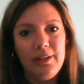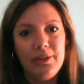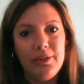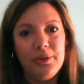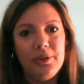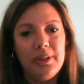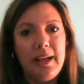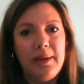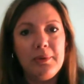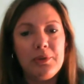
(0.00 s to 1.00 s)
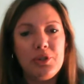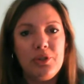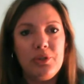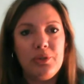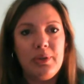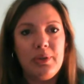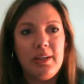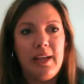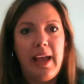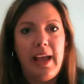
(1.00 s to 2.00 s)
you're able to
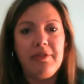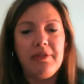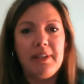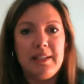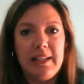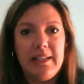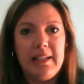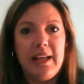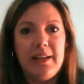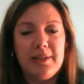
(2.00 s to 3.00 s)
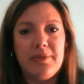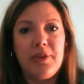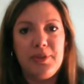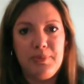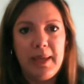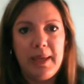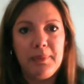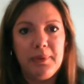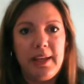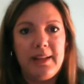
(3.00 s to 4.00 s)
have the details of those
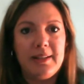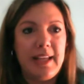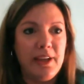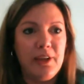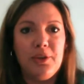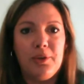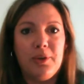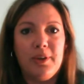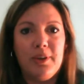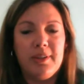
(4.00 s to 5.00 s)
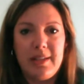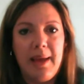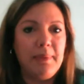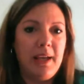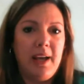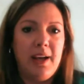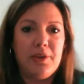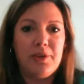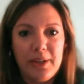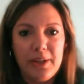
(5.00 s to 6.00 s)
people that take your stamp card
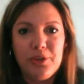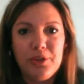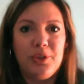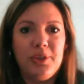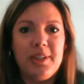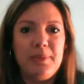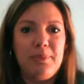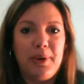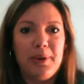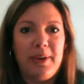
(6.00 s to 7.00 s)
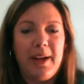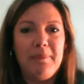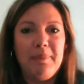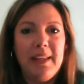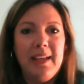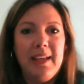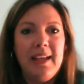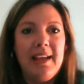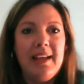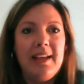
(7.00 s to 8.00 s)
or get on your loyalty program,
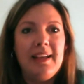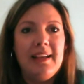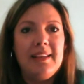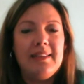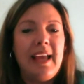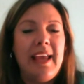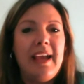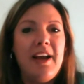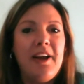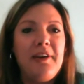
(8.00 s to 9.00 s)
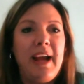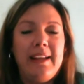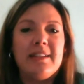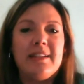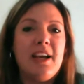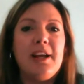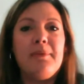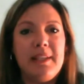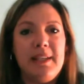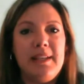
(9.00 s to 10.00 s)
they are 8
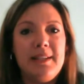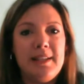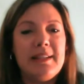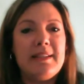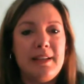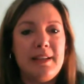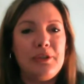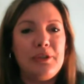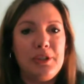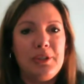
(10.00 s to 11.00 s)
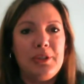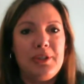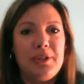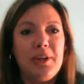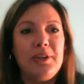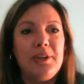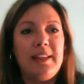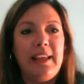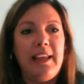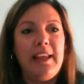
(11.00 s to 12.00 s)
times easier to sell to. So
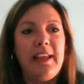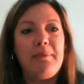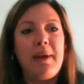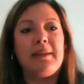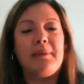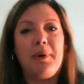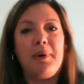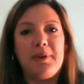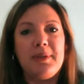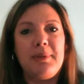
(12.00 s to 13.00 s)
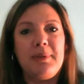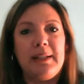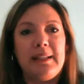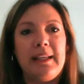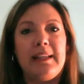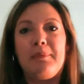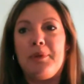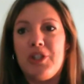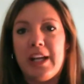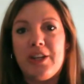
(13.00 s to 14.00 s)
thinking about the possibility and the
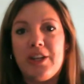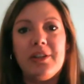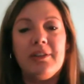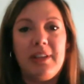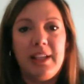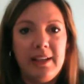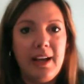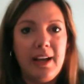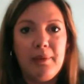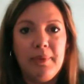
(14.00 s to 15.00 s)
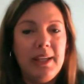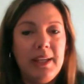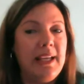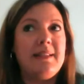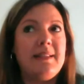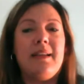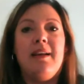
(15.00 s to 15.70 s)
projection of income, it's